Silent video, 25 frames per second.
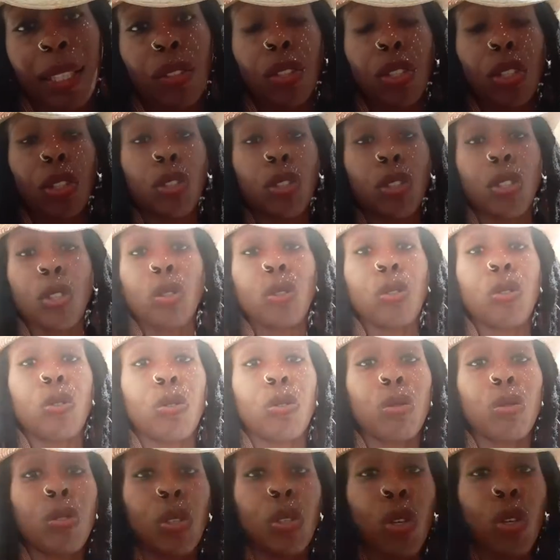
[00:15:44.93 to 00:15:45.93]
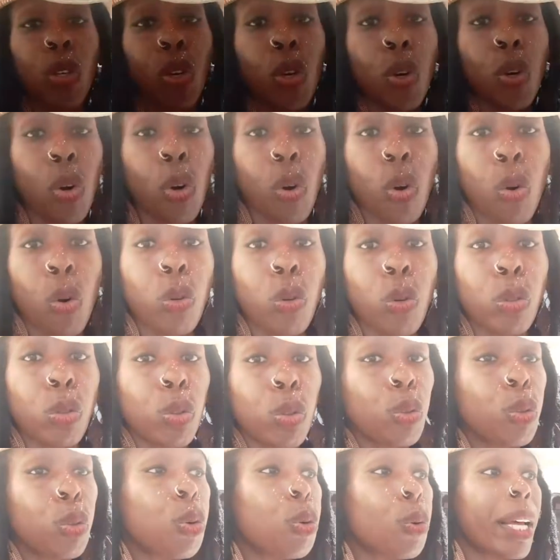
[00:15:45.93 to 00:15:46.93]
the dude
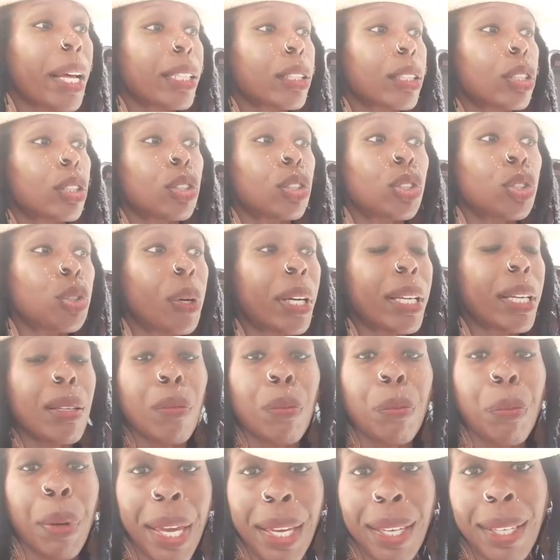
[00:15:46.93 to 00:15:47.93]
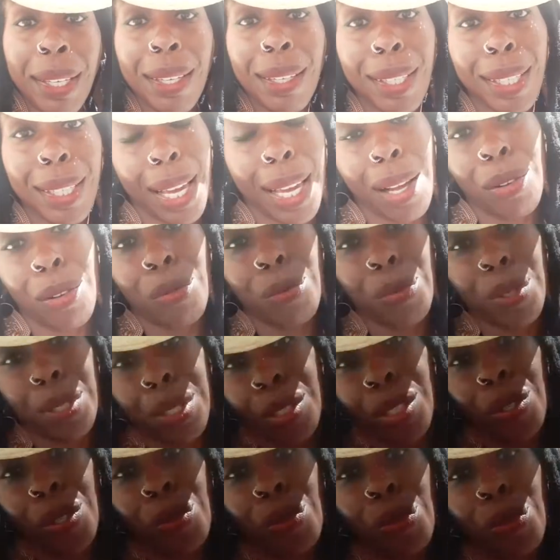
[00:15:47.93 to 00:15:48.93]
who has a joint bank account
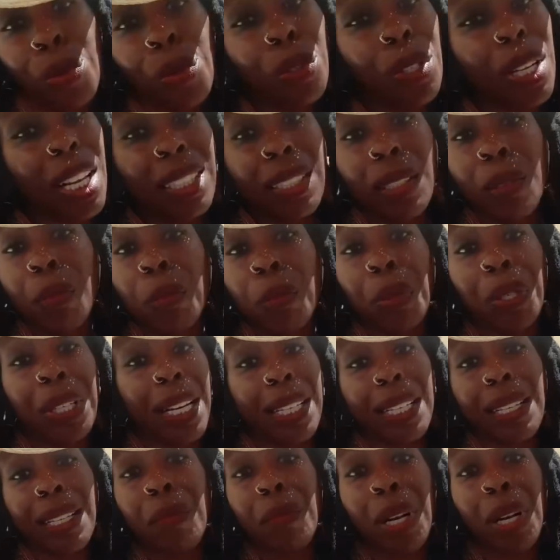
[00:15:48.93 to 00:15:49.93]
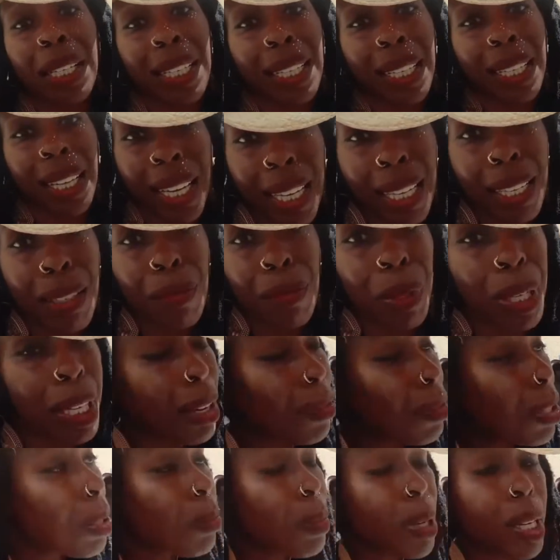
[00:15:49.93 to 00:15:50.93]
with you, who doesn't put any money in, but
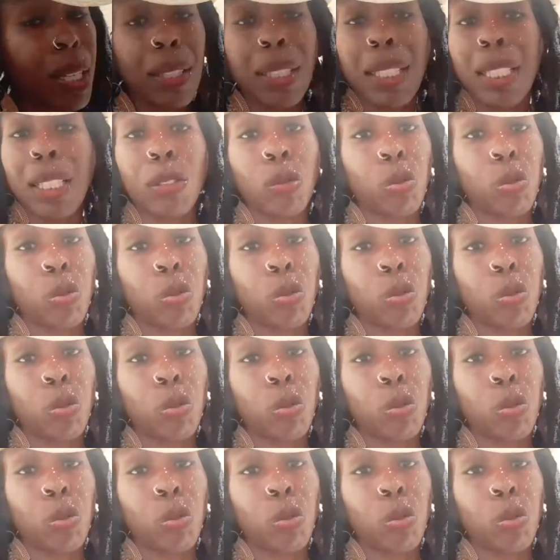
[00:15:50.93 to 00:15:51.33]
every month he's